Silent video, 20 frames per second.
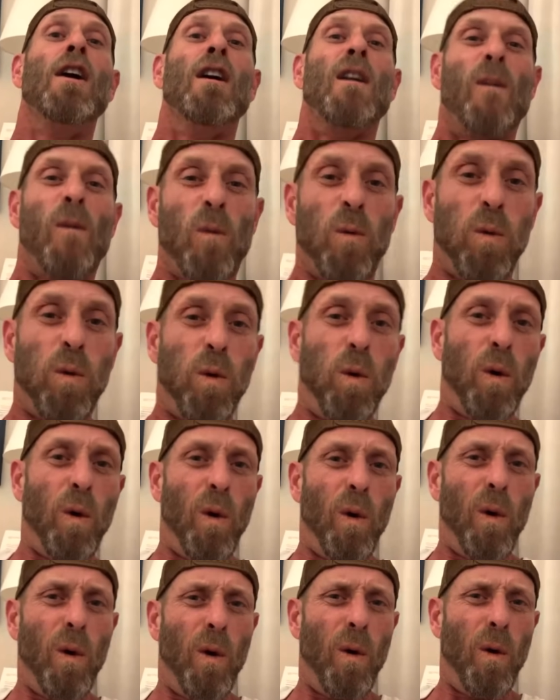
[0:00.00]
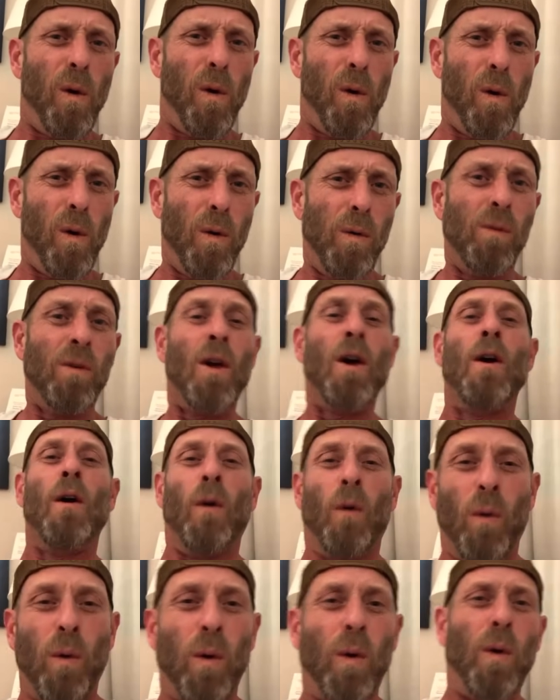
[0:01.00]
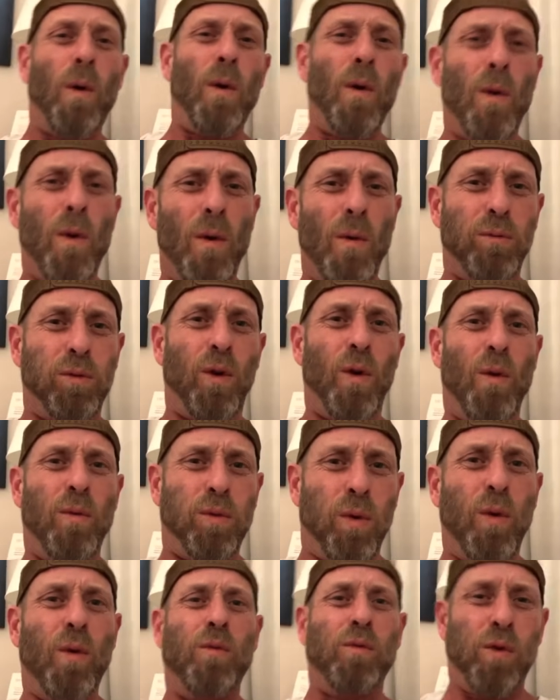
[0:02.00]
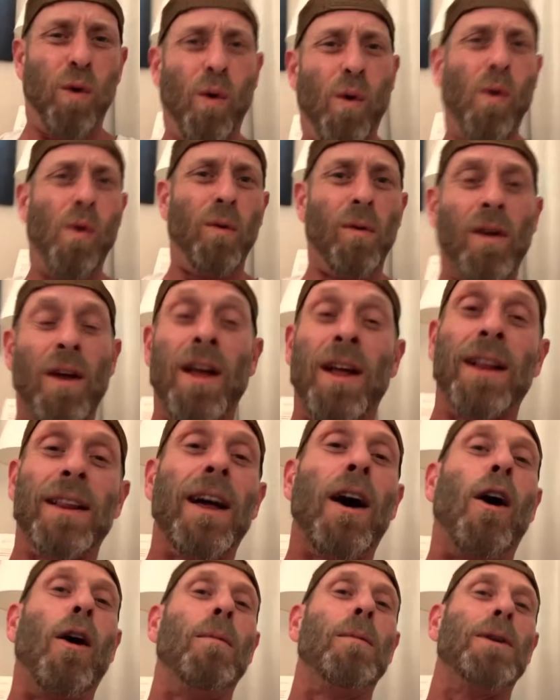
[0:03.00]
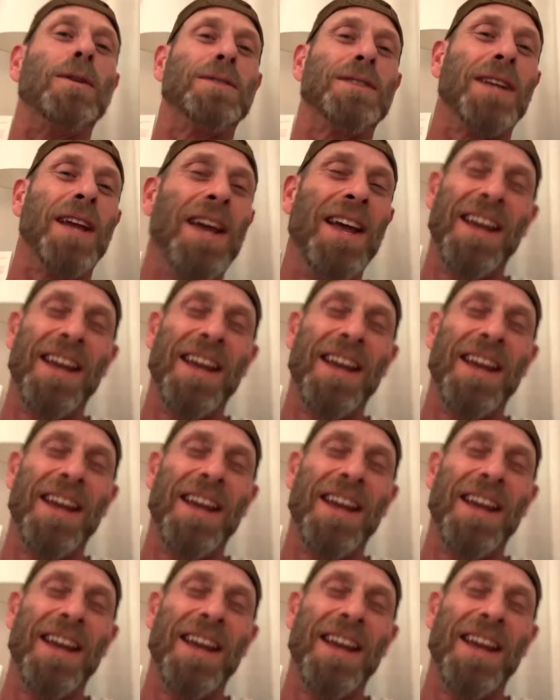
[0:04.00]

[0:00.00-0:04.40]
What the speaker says: whoa, whoa, whoa, whoa, whoa, almost.